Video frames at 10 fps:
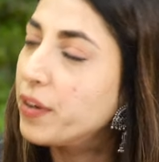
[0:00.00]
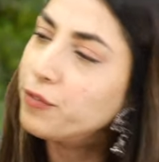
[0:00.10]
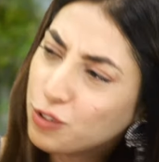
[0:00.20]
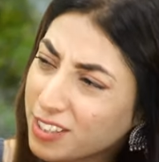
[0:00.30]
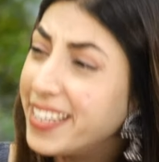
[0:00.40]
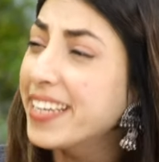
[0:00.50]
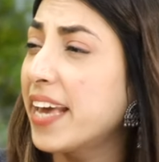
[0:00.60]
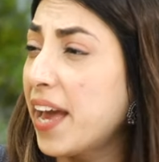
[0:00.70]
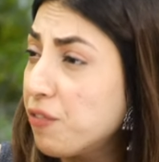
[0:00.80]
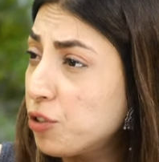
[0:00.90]
And if you really
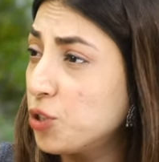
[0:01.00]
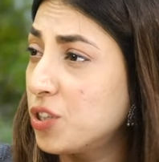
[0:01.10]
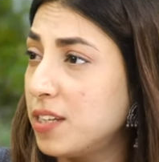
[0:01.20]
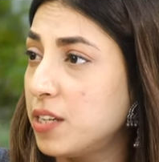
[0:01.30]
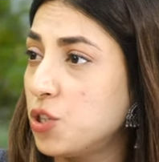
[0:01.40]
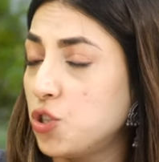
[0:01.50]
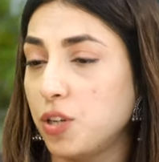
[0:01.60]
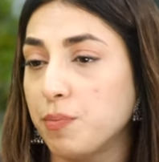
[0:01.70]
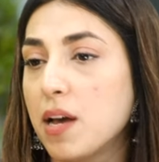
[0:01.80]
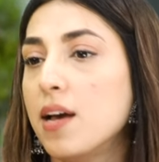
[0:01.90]
care for your
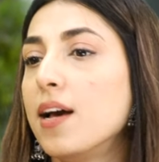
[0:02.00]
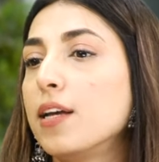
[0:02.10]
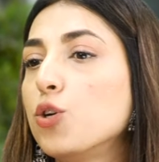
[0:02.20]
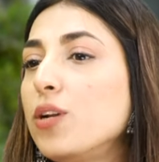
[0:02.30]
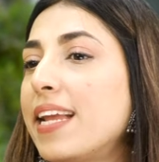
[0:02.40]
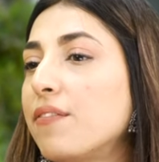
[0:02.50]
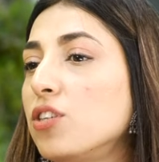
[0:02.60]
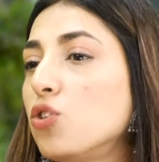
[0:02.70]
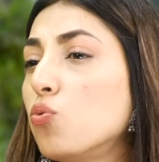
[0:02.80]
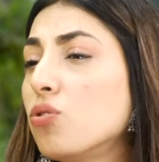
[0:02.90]
relationship, you'll never
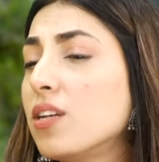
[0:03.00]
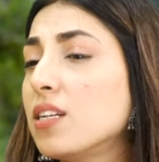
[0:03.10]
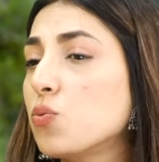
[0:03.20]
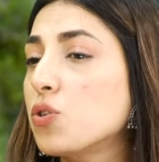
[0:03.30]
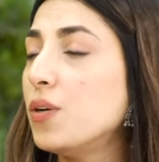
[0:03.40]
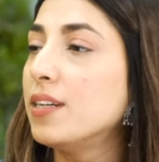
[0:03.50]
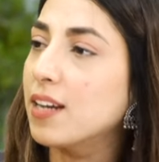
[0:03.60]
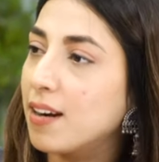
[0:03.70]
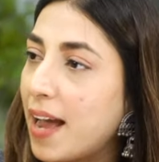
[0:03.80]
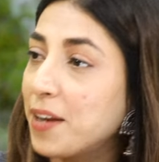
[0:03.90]
do things which will
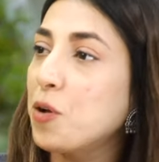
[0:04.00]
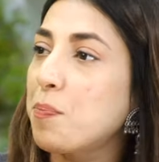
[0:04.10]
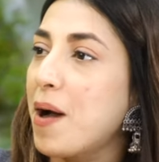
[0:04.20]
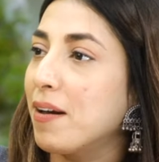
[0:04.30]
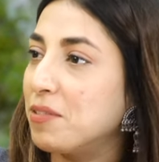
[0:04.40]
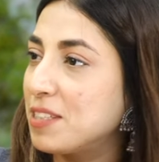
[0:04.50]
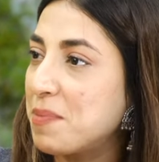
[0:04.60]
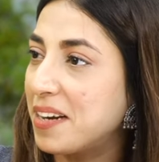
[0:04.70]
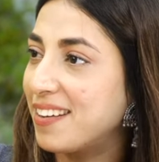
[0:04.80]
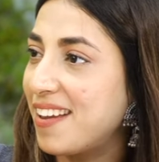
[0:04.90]
decline your partner's
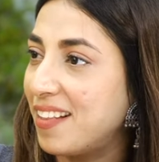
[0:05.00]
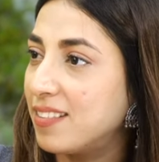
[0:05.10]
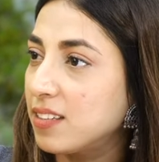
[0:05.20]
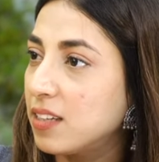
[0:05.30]
mental health.